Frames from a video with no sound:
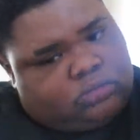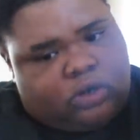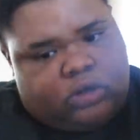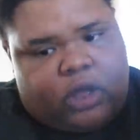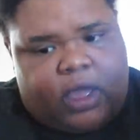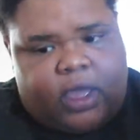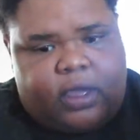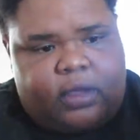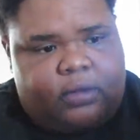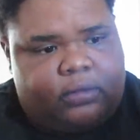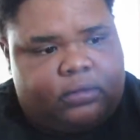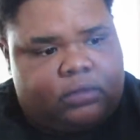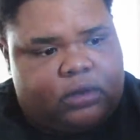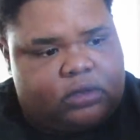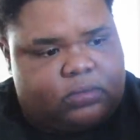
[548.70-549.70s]
Okay,
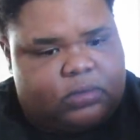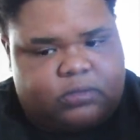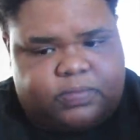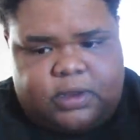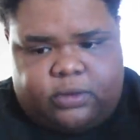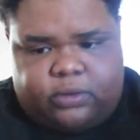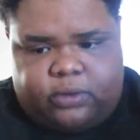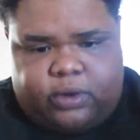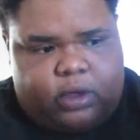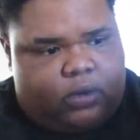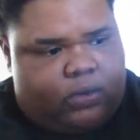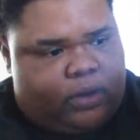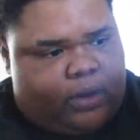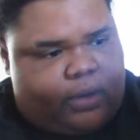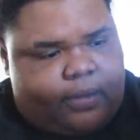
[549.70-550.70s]
this must be the
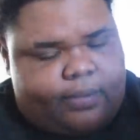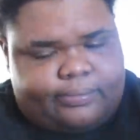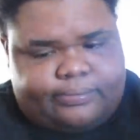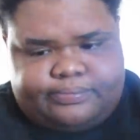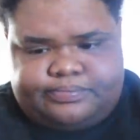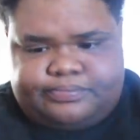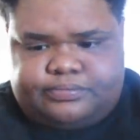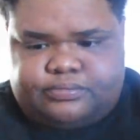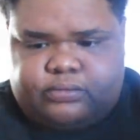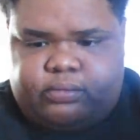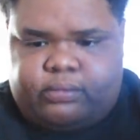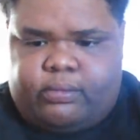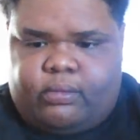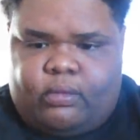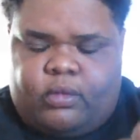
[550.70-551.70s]
real one.
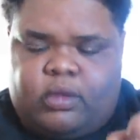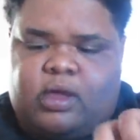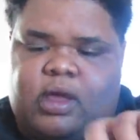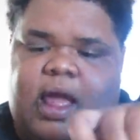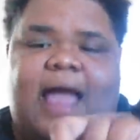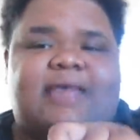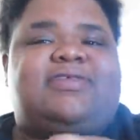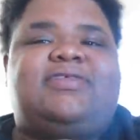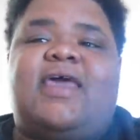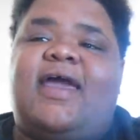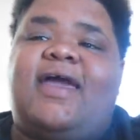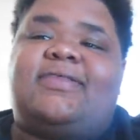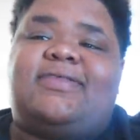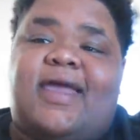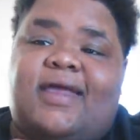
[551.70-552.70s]
I
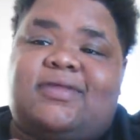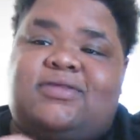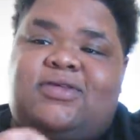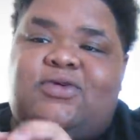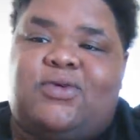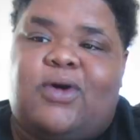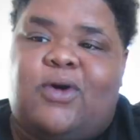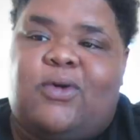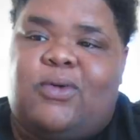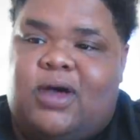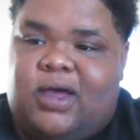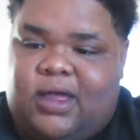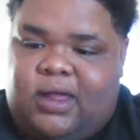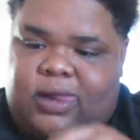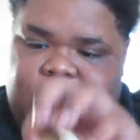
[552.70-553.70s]
said that too, on what?